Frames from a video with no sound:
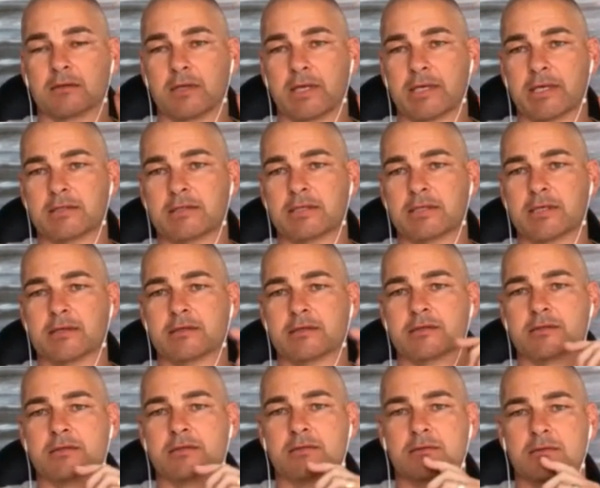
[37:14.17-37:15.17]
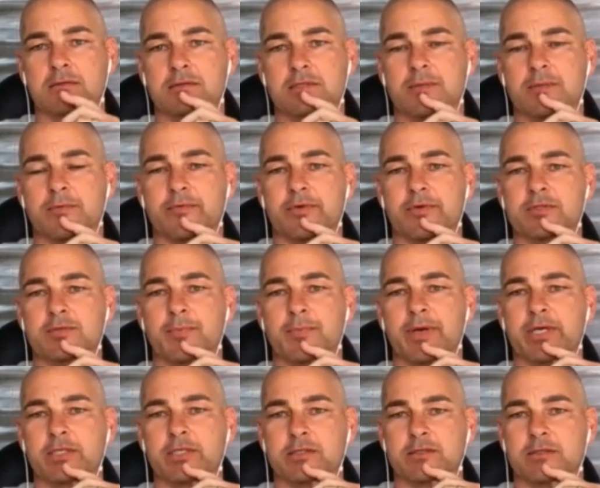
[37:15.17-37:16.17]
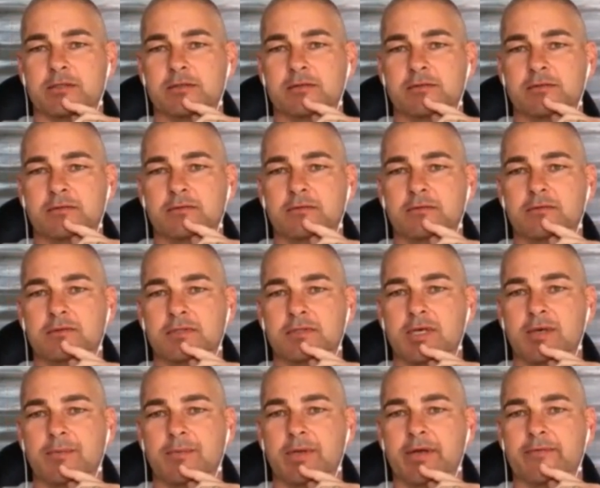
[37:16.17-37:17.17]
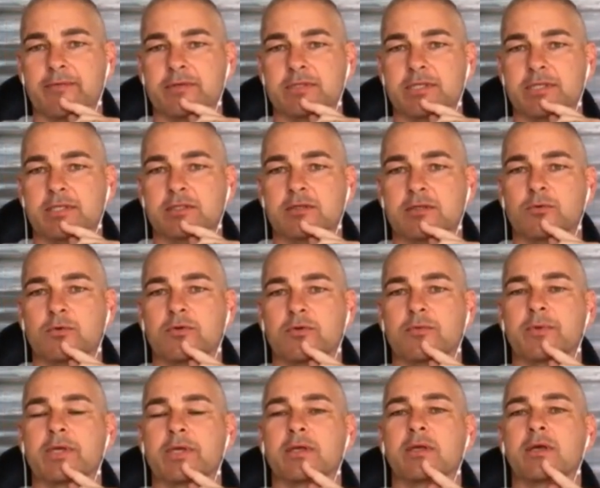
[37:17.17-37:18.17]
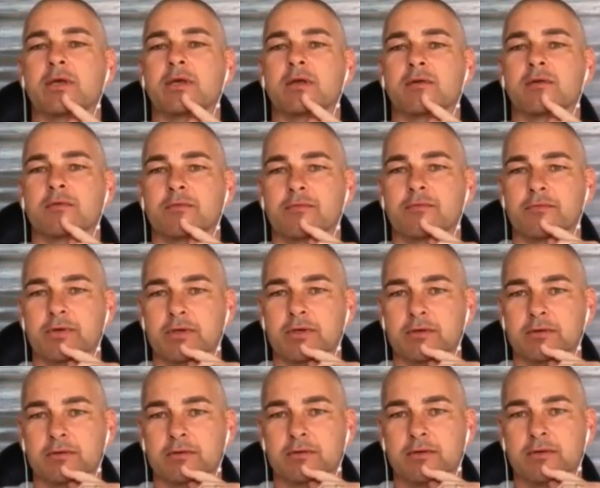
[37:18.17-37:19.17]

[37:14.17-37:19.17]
he sends some of his patients to come and have a session with me. Yeah, very